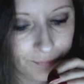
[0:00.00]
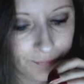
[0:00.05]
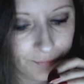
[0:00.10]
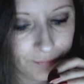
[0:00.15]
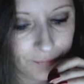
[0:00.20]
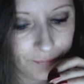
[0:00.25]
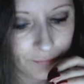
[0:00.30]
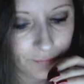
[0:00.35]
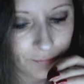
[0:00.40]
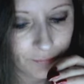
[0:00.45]

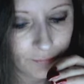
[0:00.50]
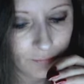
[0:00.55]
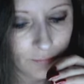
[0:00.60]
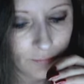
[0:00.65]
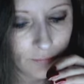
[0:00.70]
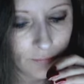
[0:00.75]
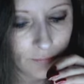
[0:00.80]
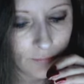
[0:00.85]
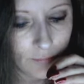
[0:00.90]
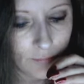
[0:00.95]

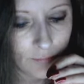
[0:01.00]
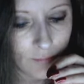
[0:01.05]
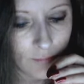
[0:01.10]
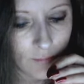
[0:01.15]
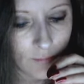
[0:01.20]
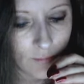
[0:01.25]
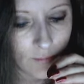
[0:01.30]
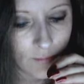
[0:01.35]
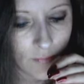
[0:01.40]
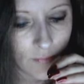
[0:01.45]

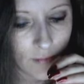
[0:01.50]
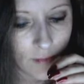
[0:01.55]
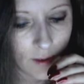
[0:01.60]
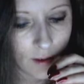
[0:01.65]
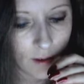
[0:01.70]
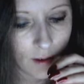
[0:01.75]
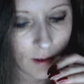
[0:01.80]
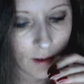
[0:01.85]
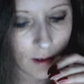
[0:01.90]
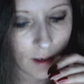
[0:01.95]

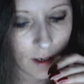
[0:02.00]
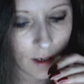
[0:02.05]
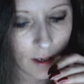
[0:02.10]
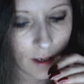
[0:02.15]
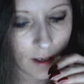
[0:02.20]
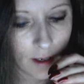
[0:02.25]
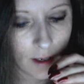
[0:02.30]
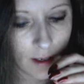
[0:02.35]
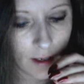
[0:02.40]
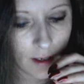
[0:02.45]

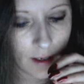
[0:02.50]
Nothing is said.